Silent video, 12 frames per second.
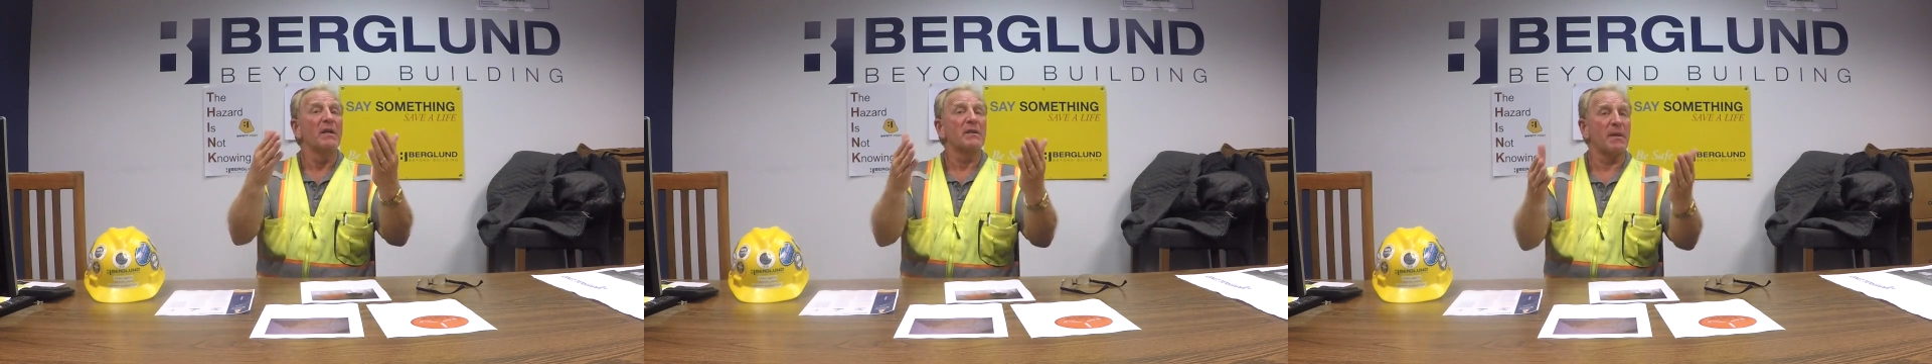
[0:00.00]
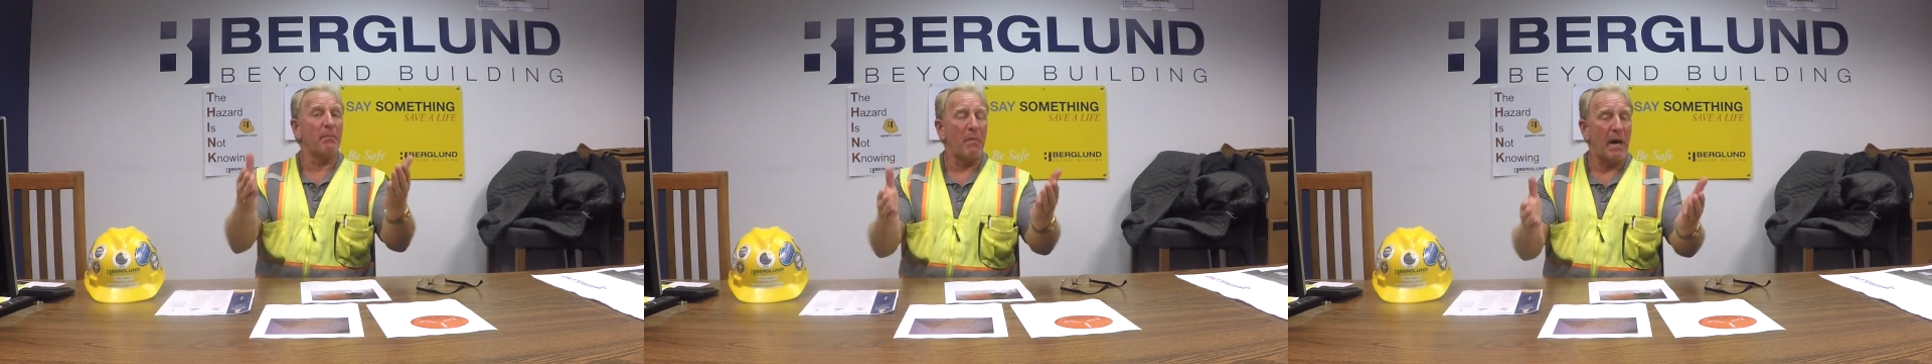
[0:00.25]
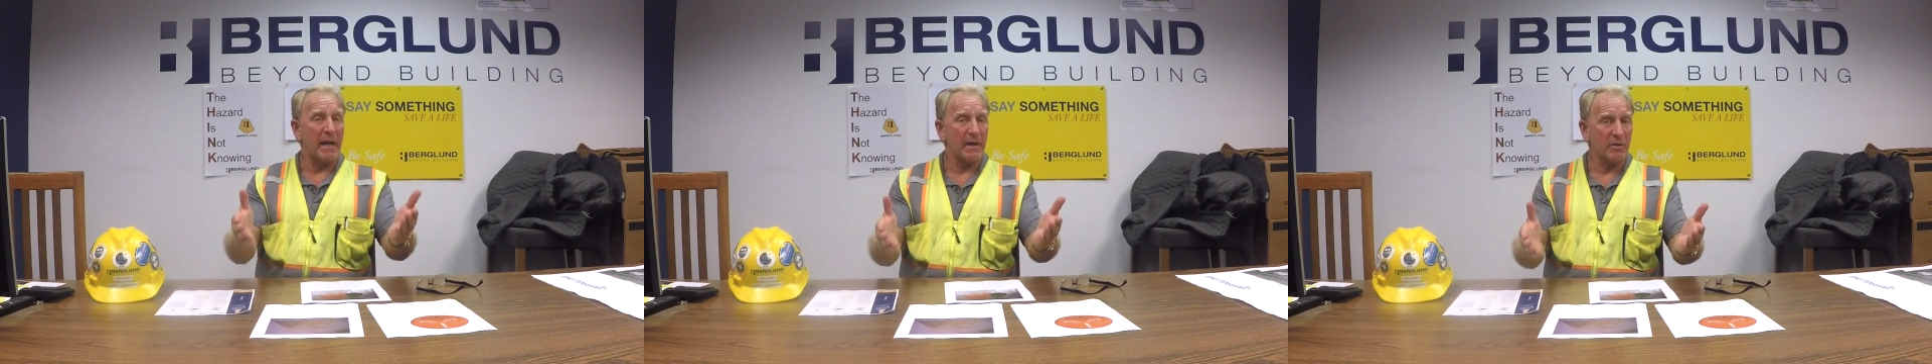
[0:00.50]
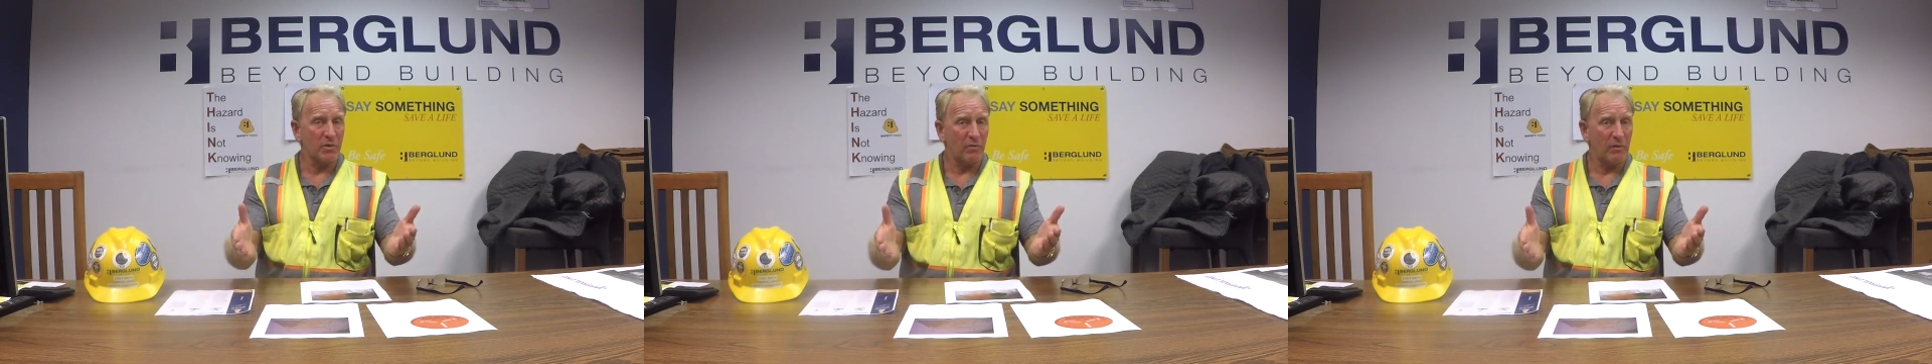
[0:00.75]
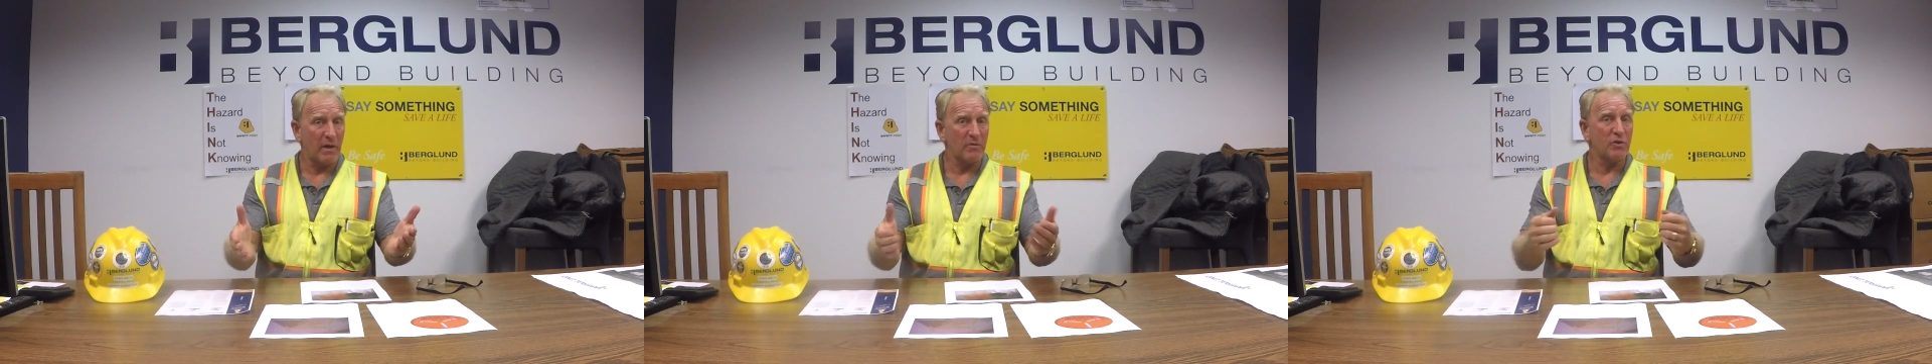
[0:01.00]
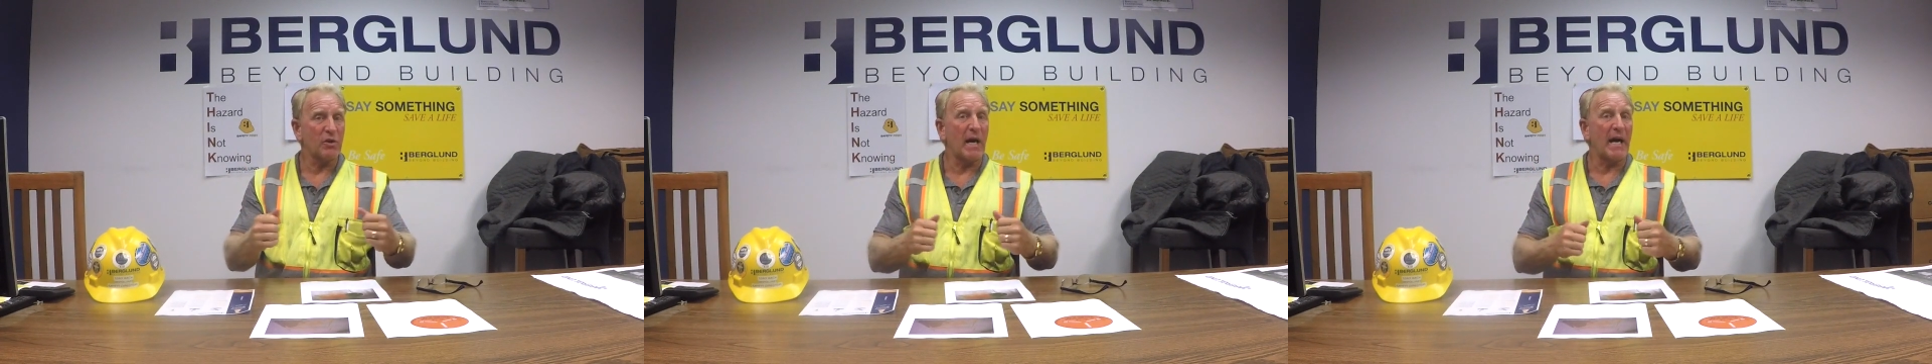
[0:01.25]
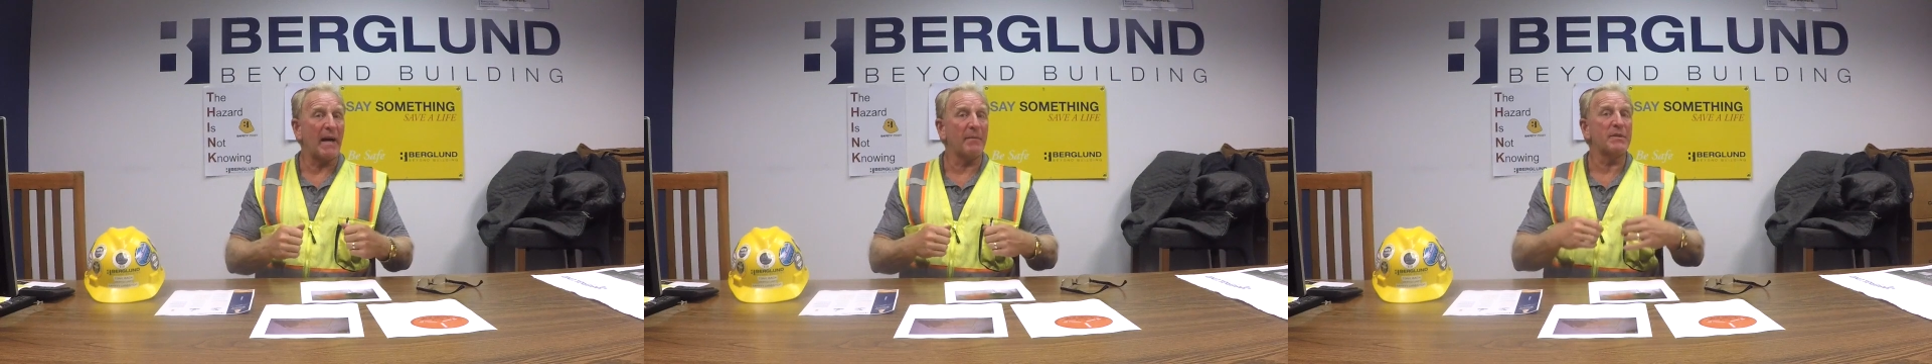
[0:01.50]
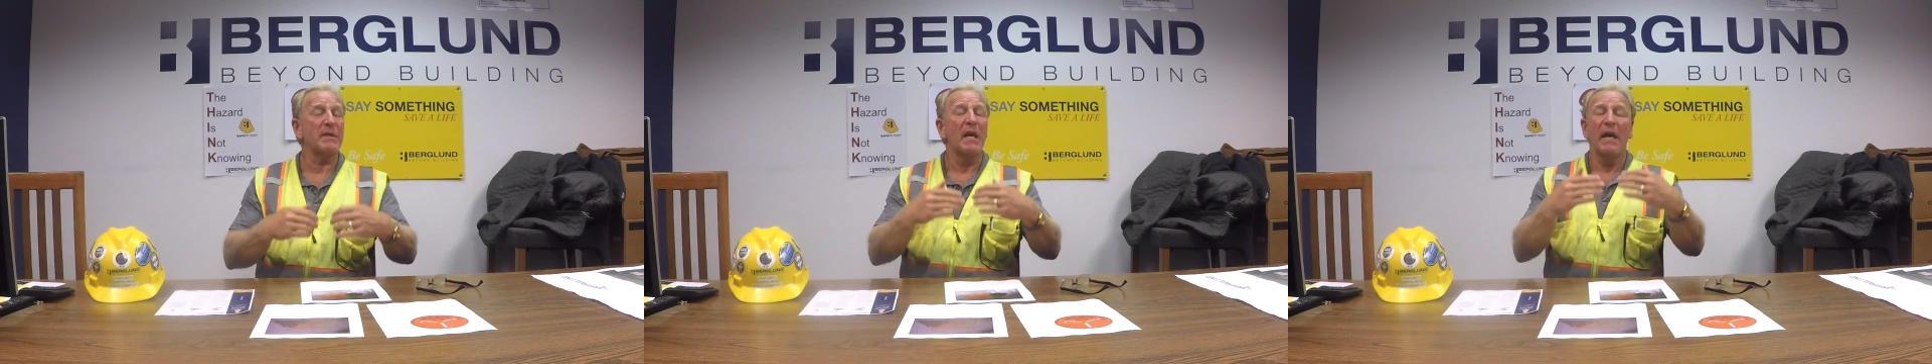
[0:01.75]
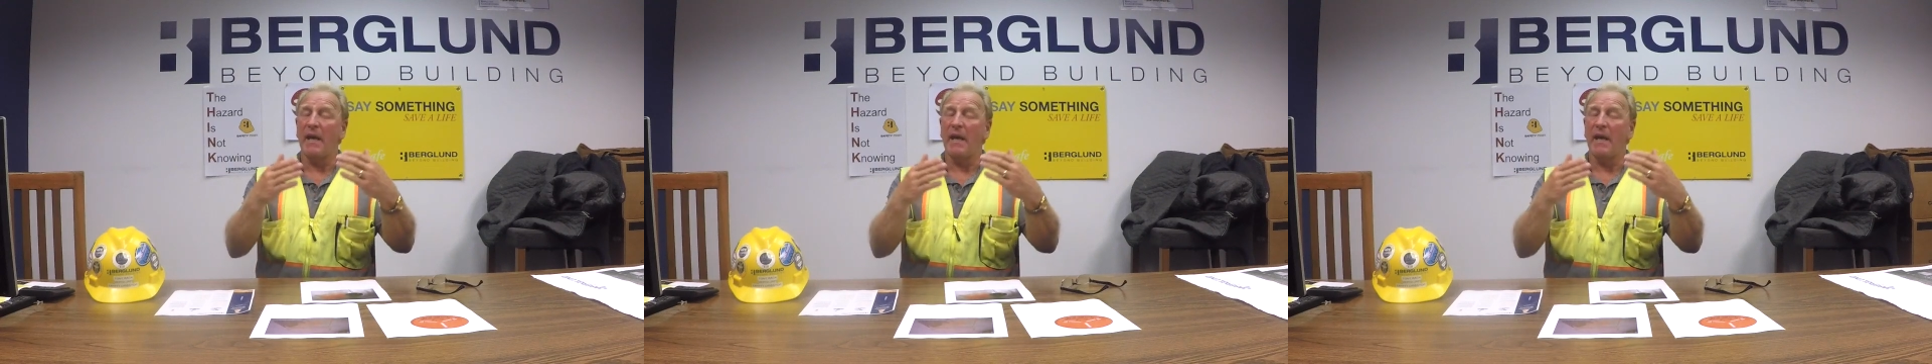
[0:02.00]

to monitor our jobs